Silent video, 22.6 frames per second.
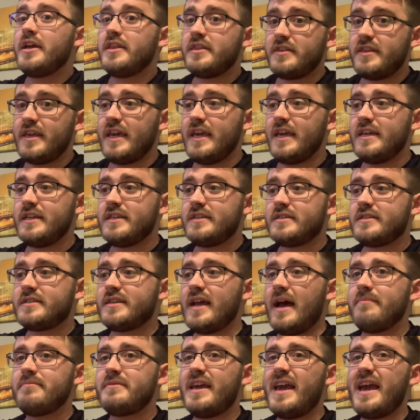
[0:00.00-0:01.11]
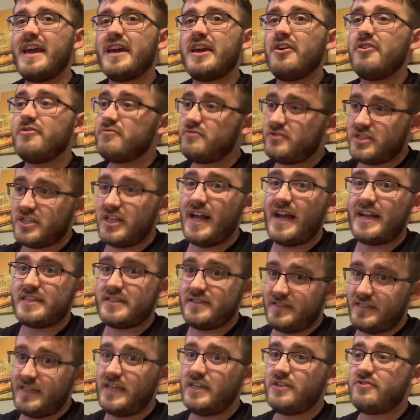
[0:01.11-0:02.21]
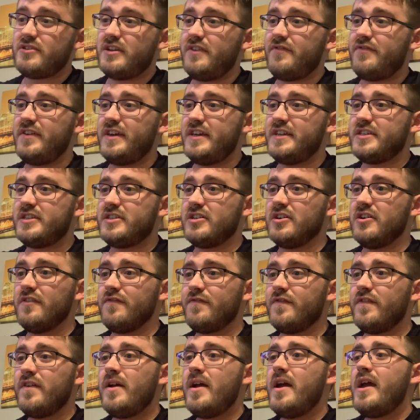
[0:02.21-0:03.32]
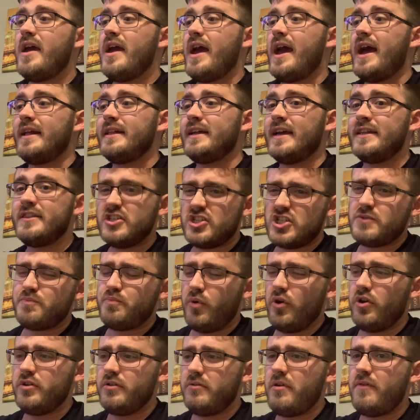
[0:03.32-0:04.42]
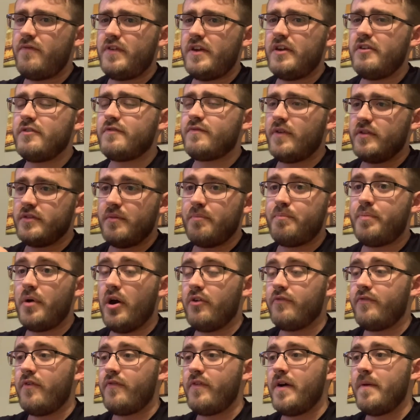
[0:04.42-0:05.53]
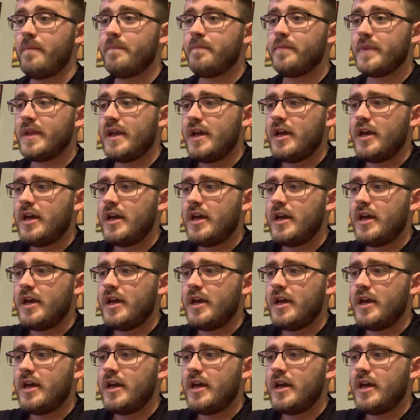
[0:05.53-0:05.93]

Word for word: the San Diego slash D23 stuff, and then the spoiler reviews from the both of them.